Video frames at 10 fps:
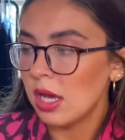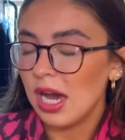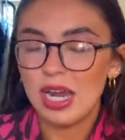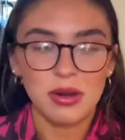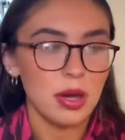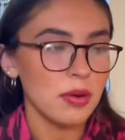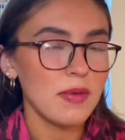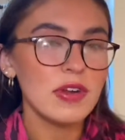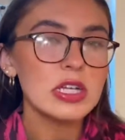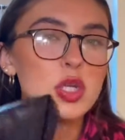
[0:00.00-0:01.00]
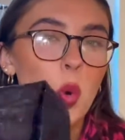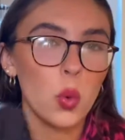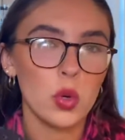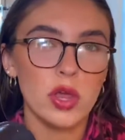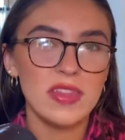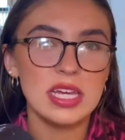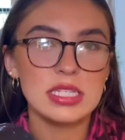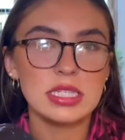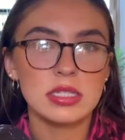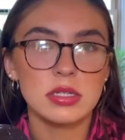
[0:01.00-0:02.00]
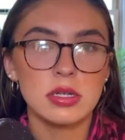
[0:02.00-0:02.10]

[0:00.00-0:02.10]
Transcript: I don't know. I'm very torn on this.